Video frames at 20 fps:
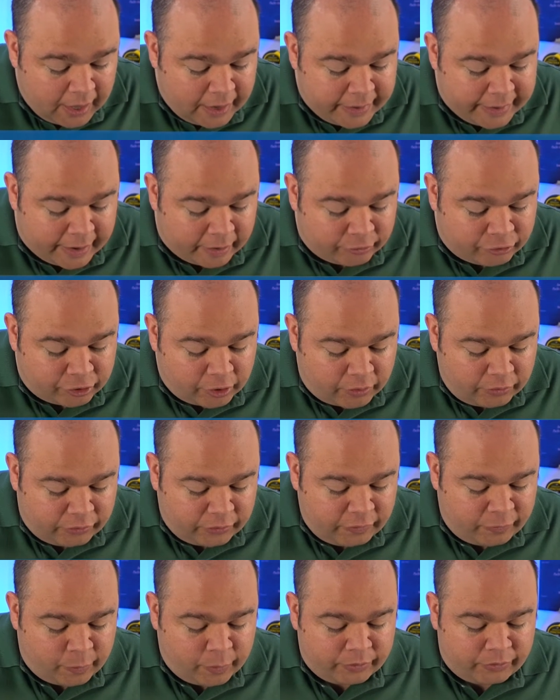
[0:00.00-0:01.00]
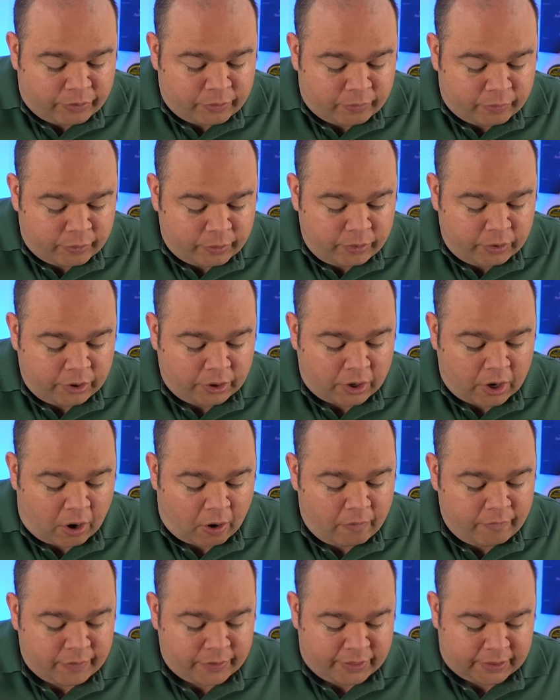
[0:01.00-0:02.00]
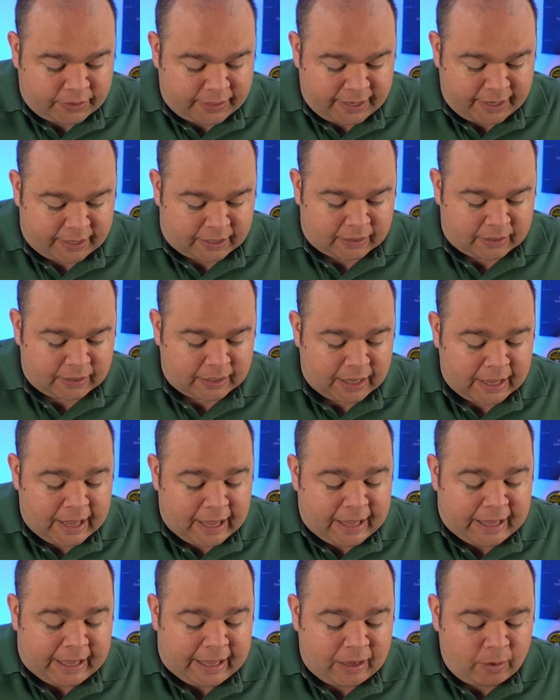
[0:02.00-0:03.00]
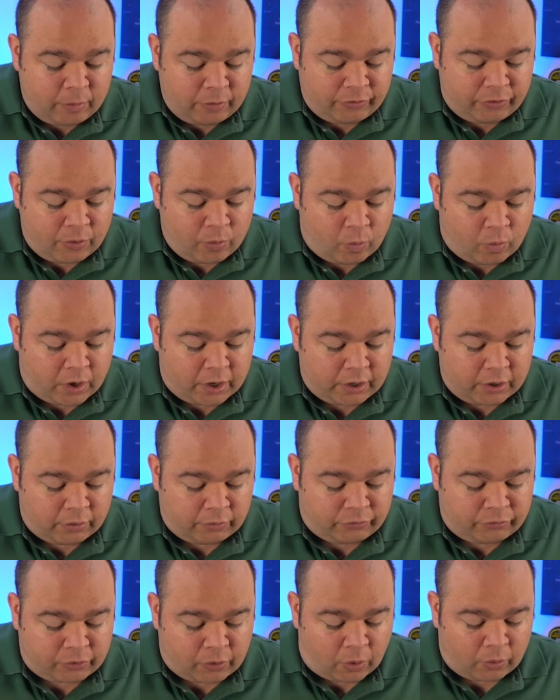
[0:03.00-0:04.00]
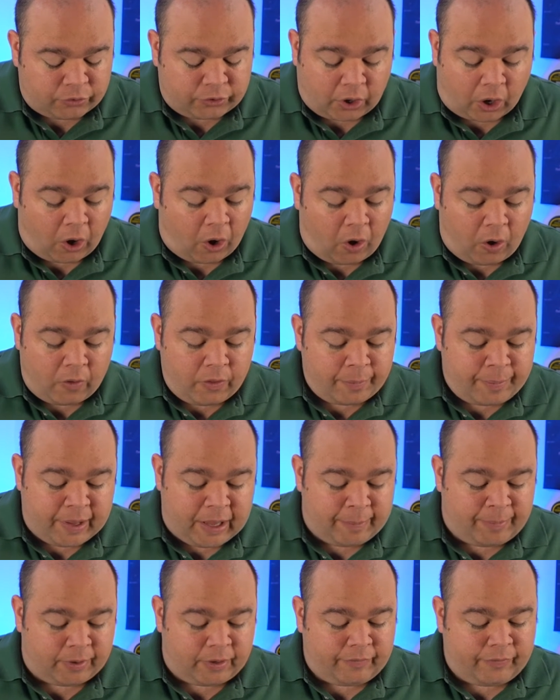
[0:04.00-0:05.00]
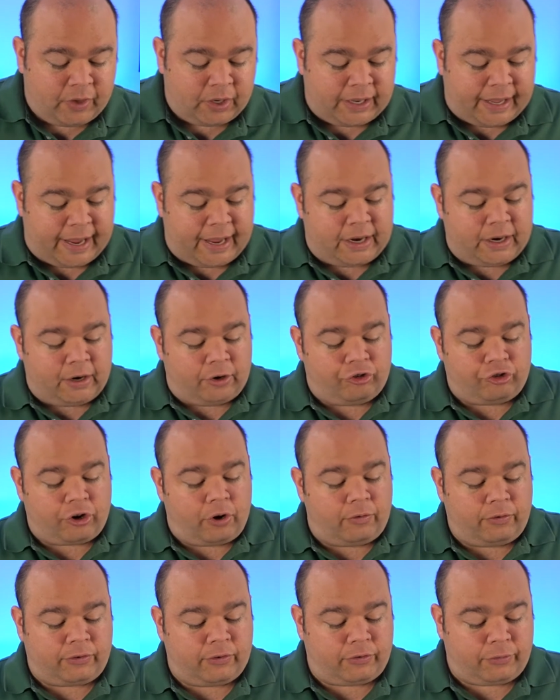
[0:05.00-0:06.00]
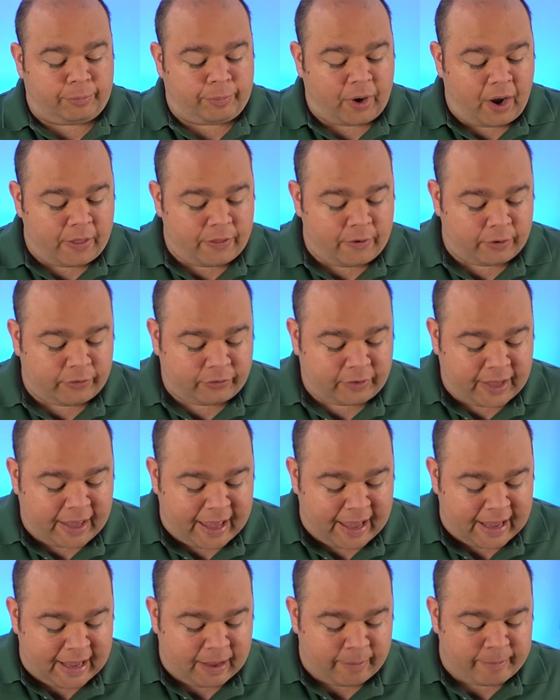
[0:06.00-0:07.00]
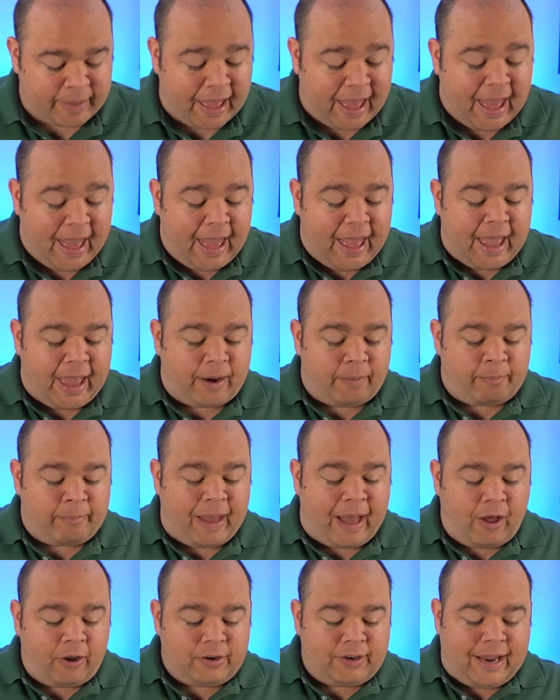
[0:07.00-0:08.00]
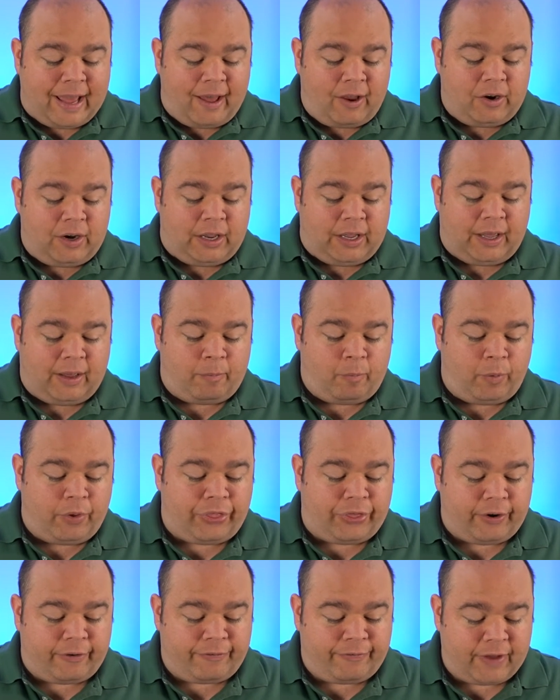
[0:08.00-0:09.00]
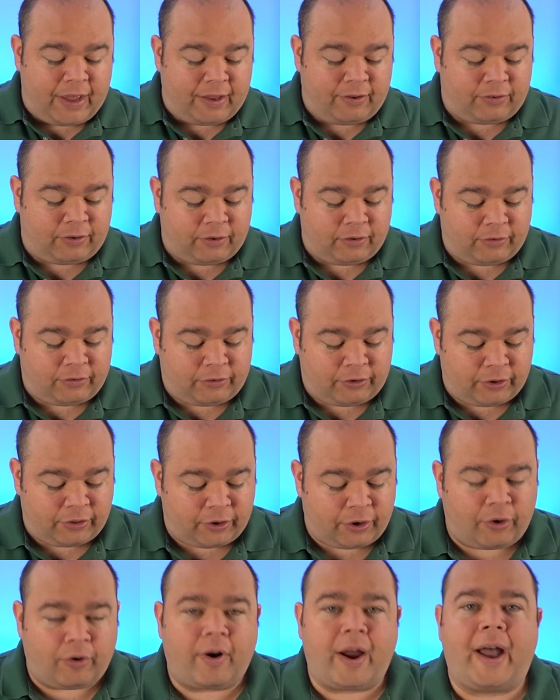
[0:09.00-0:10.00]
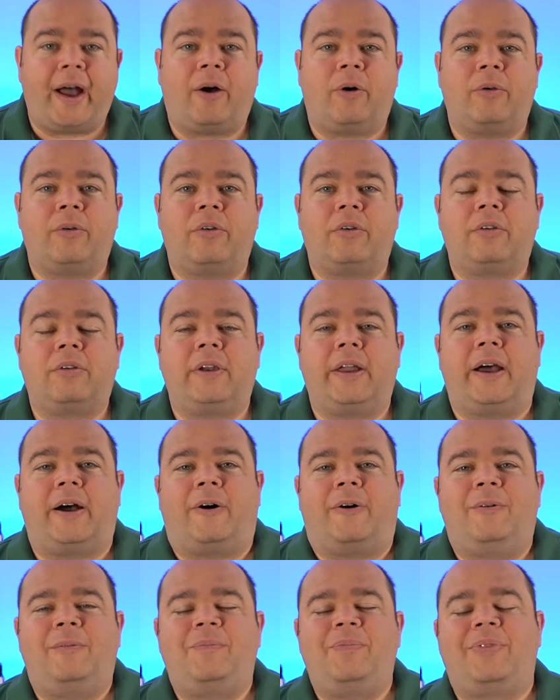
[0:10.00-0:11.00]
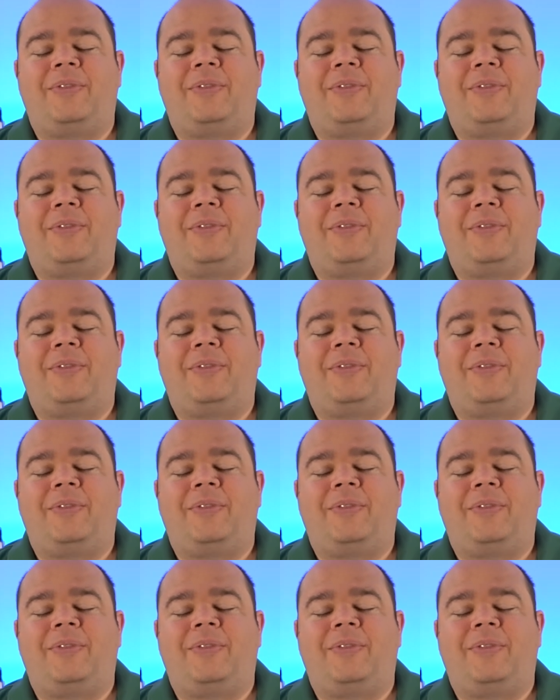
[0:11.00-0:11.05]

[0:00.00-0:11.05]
Now Joseph was the ruler over the land. He was the one who sold to all the people of the land, and Joseph's brothers came and bowed down to him with their faces to the ground. Now,